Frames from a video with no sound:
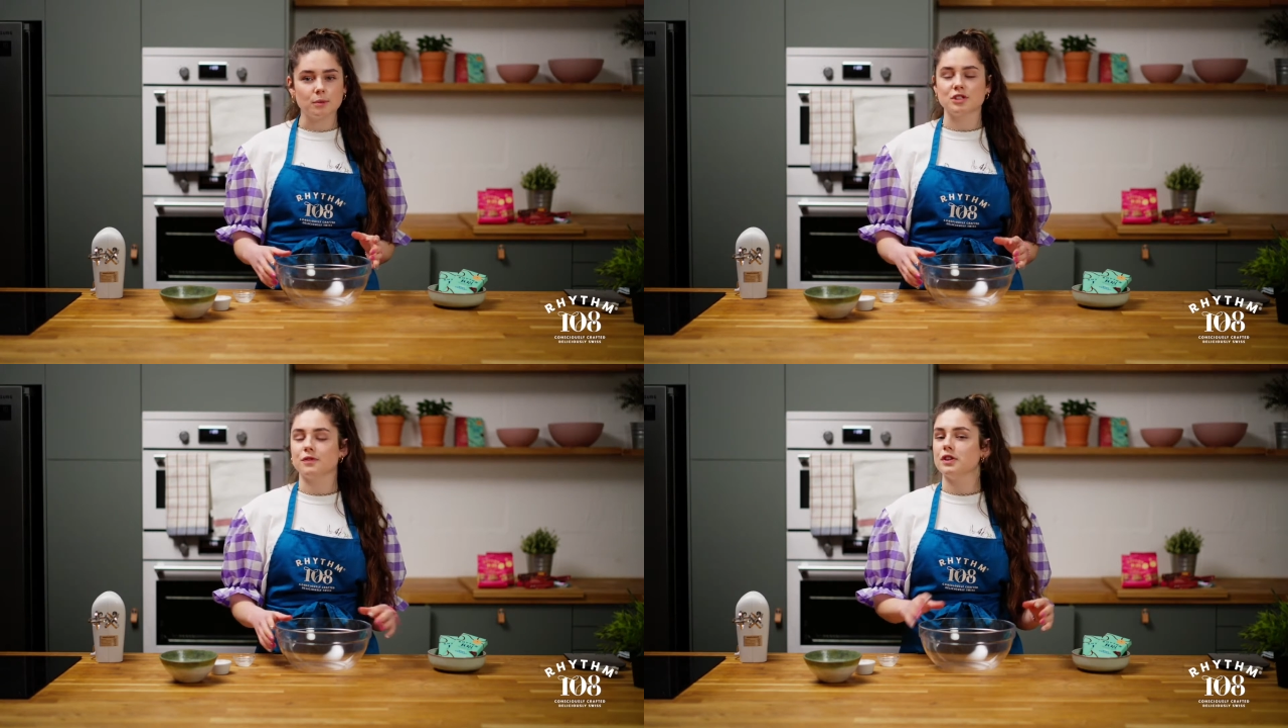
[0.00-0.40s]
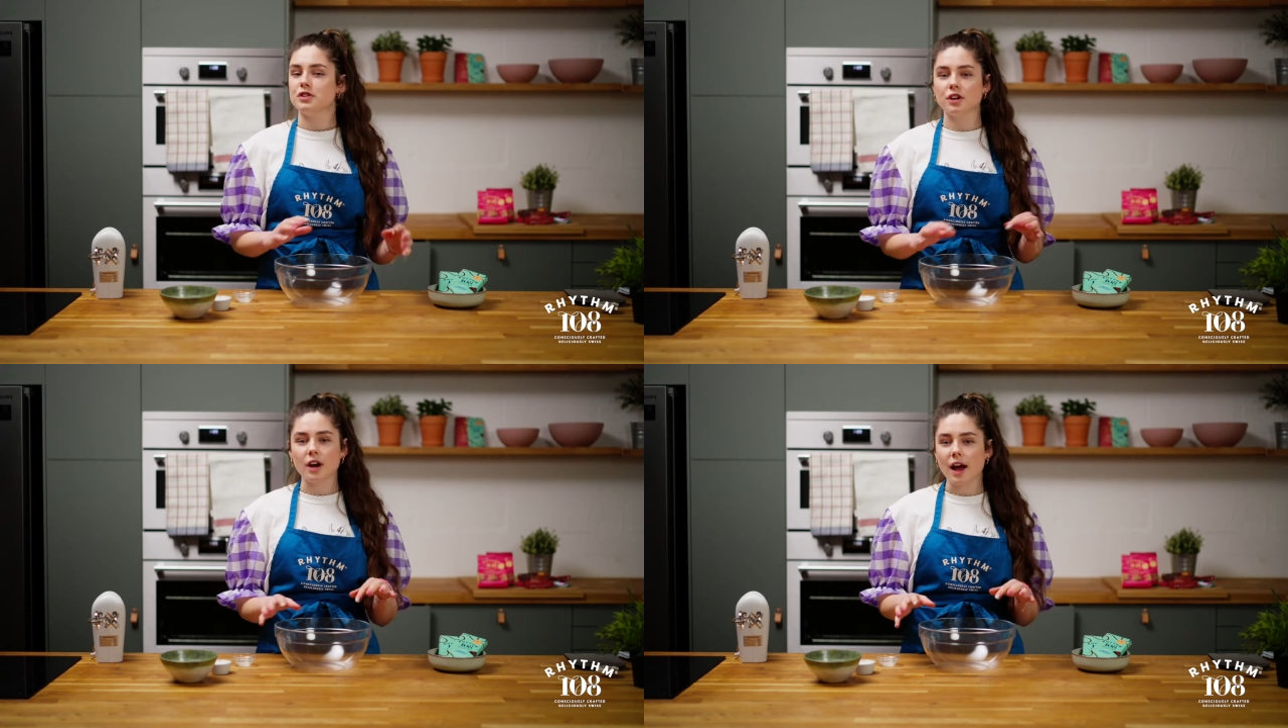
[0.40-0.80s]
which if you
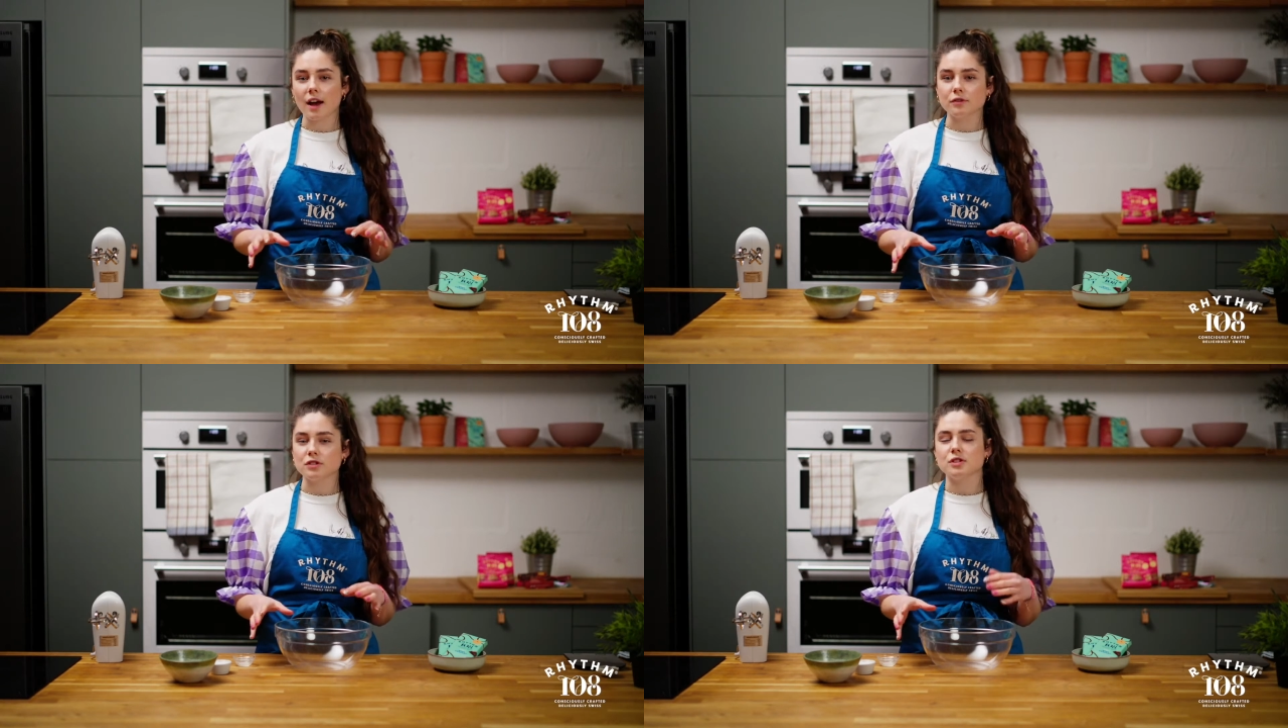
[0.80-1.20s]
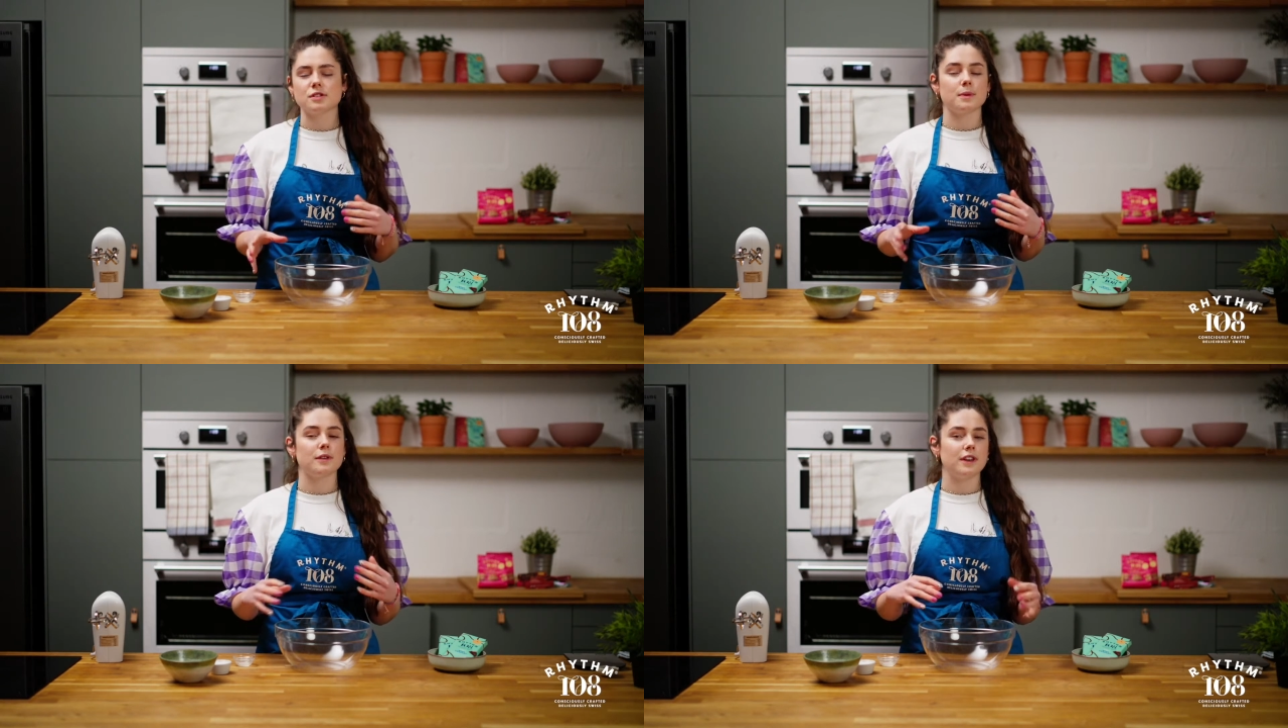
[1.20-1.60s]
don't have, just
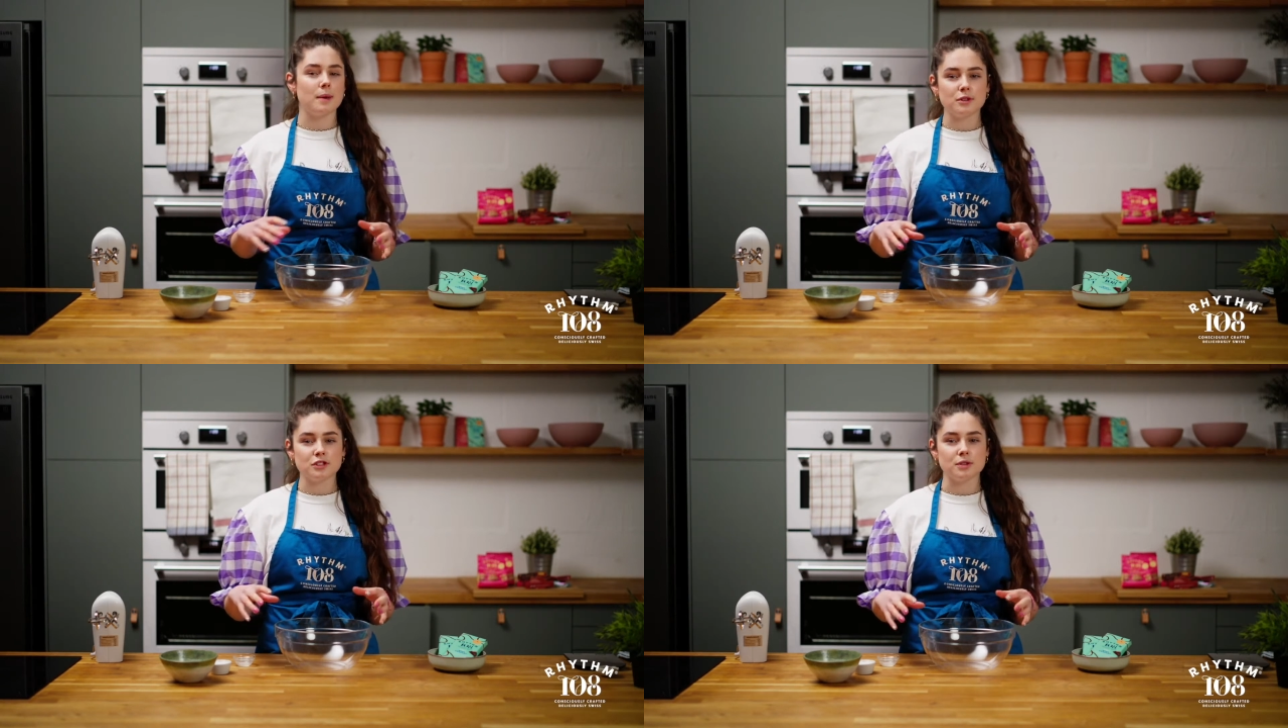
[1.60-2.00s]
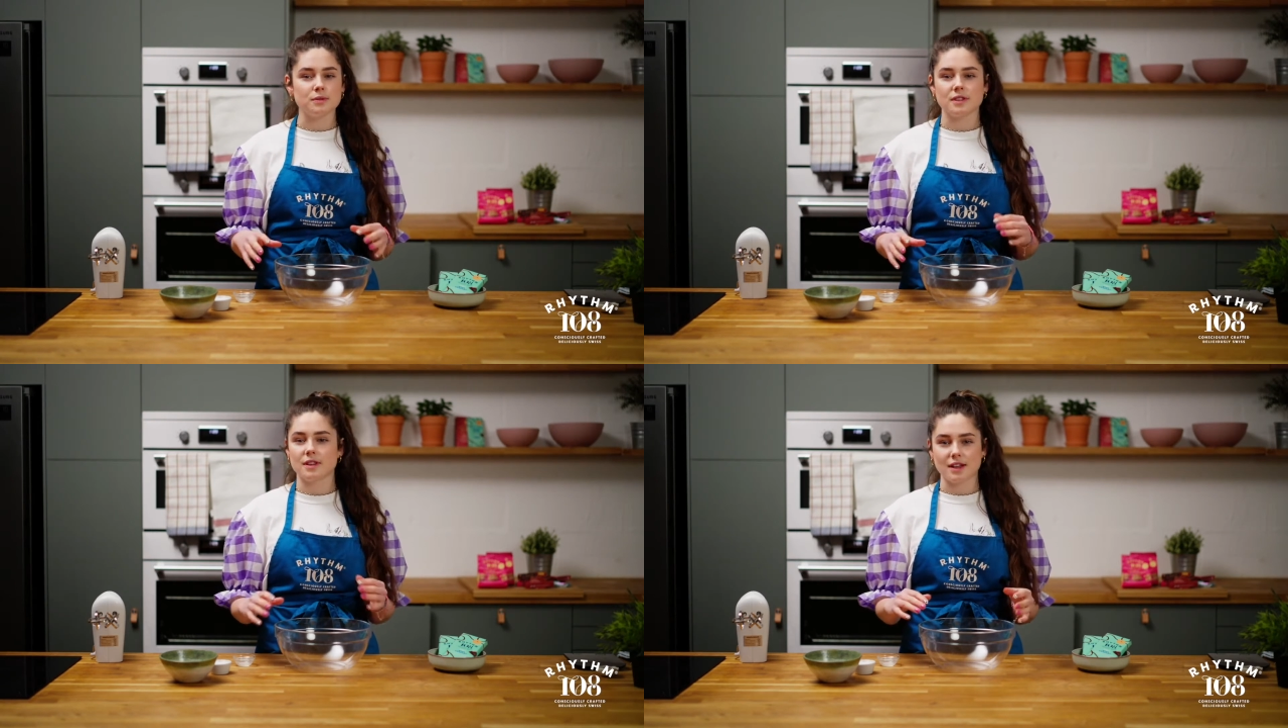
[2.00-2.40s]
use a bit of lemon
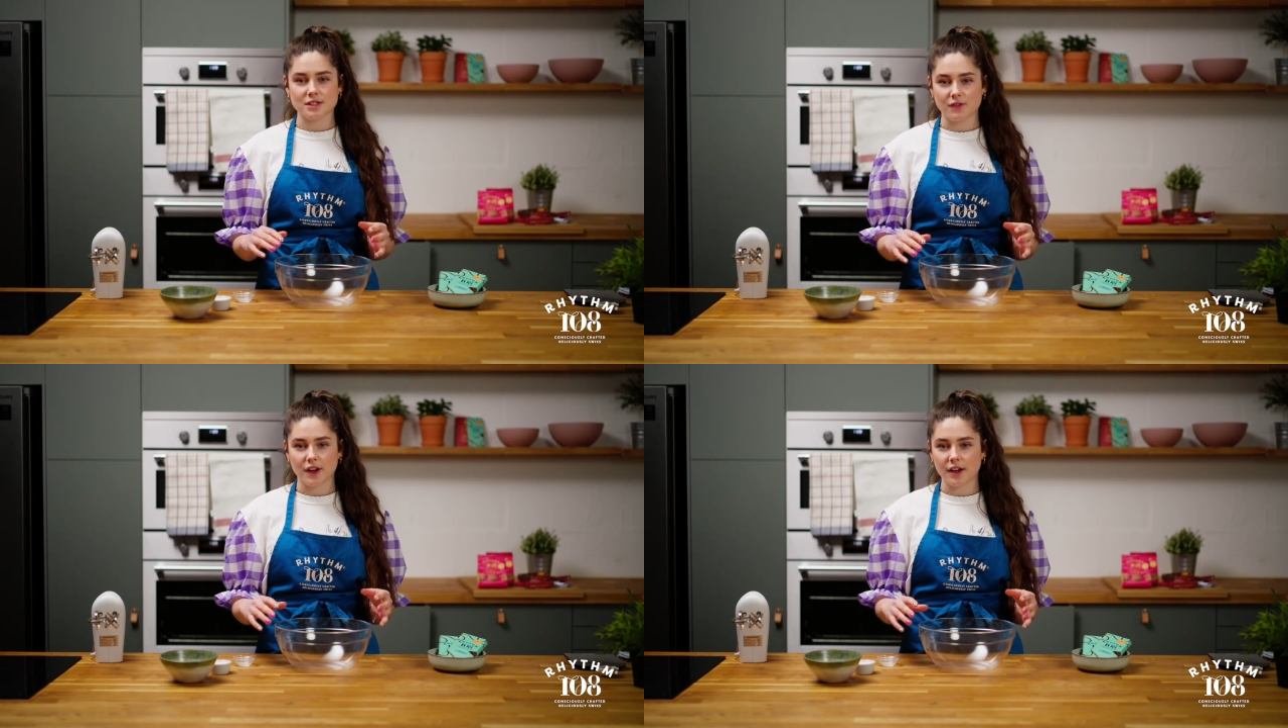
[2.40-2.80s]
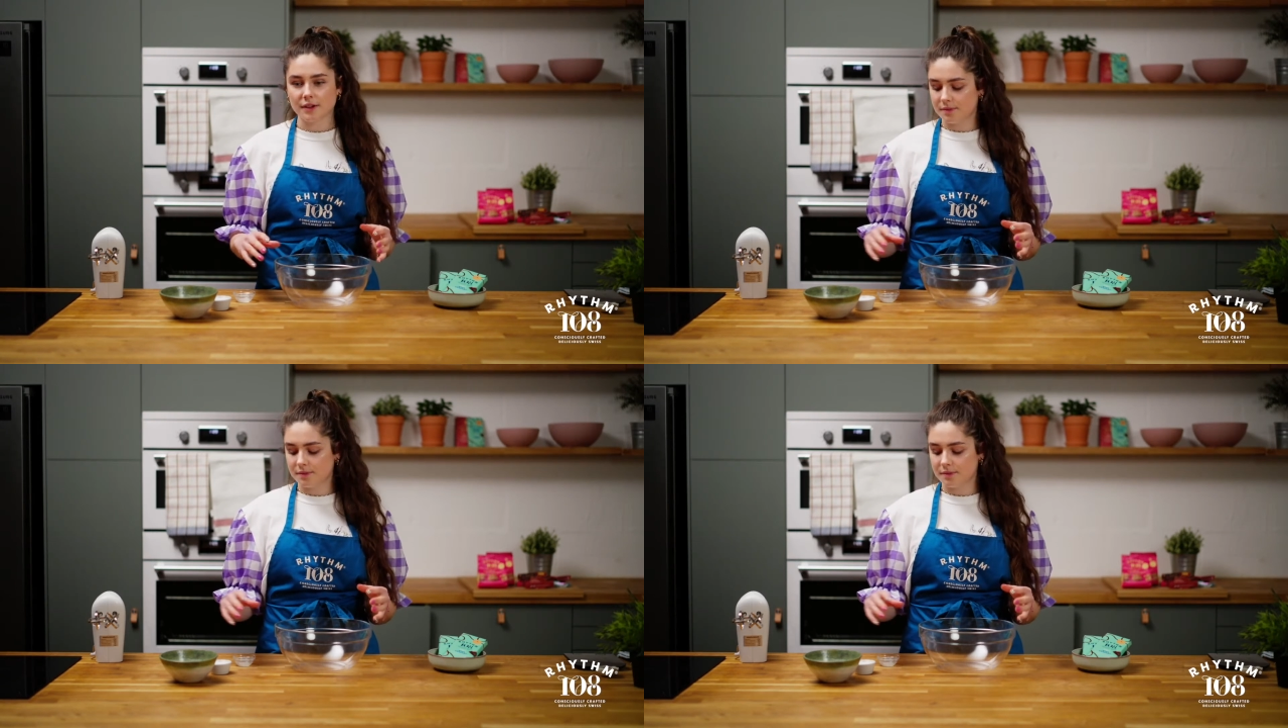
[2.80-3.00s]
juice, that's fine.